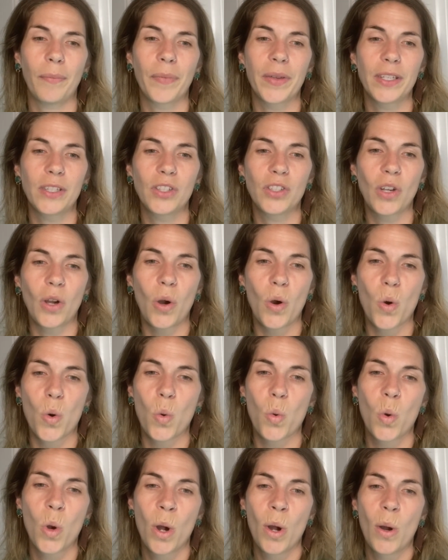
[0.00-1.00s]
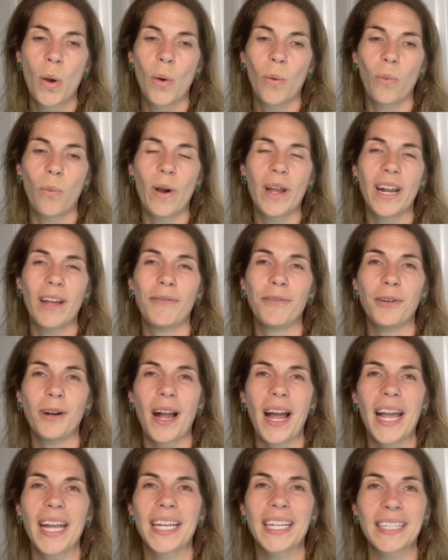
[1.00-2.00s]
So whenever
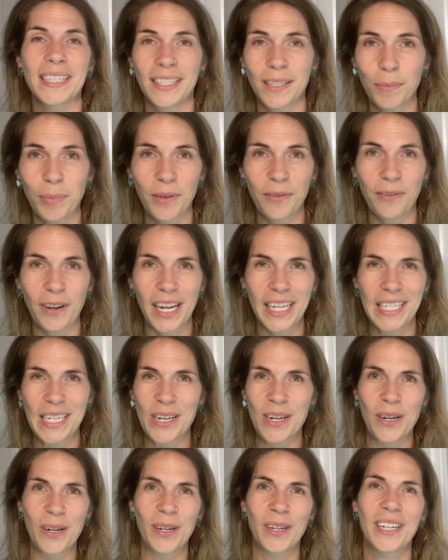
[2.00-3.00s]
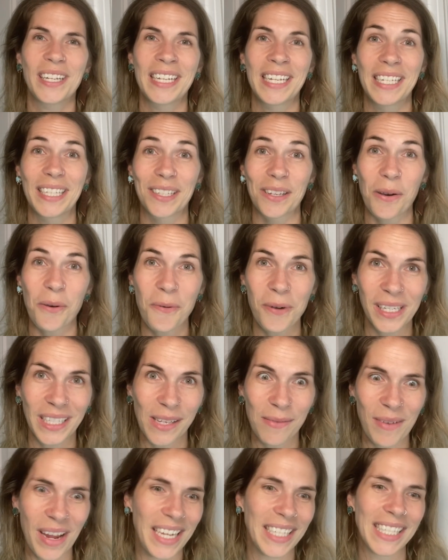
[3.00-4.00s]
I can simplify dinner, it's always
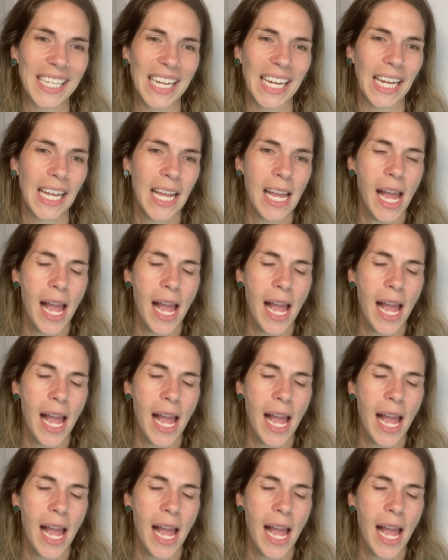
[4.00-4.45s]
amazing.